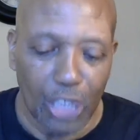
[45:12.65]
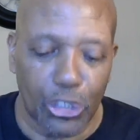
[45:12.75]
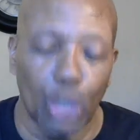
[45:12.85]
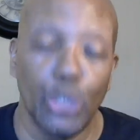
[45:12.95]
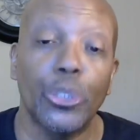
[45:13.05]

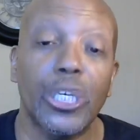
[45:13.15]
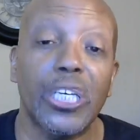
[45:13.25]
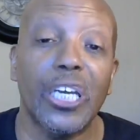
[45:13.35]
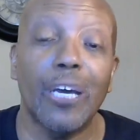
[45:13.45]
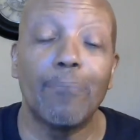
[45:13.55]
So you
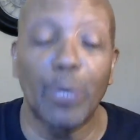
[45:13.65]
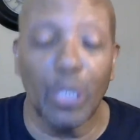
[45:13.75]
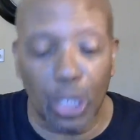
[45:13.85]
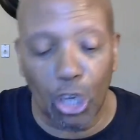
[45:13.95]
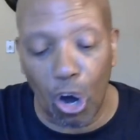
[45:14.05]
can get a
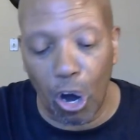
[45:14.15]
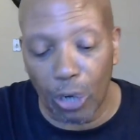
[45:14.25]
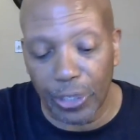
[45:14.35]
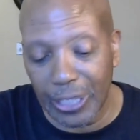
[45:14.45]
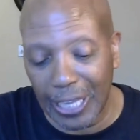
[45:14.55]
book
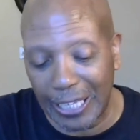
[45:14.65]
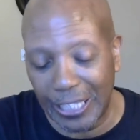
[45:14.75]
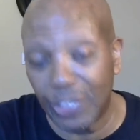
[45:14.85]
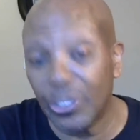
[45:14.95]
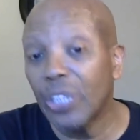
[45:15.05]
called
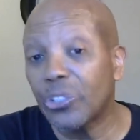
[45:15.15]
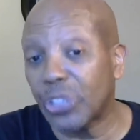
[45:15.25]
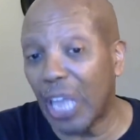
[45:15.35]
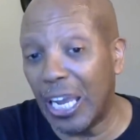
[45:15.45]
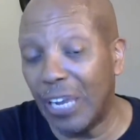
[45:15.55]
Ladies
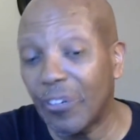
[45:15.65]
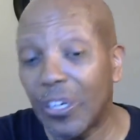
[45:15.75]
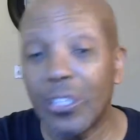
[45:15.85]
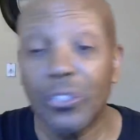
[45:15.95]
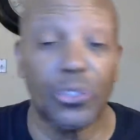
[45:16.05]
Save
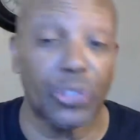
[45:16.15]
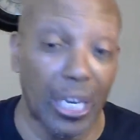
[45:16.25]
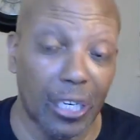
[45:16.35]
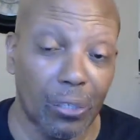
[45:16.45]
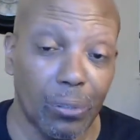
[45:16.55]

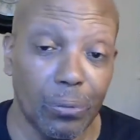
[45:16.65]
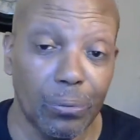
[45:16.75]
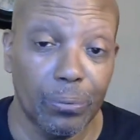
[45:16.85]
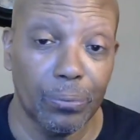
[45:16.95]
Single,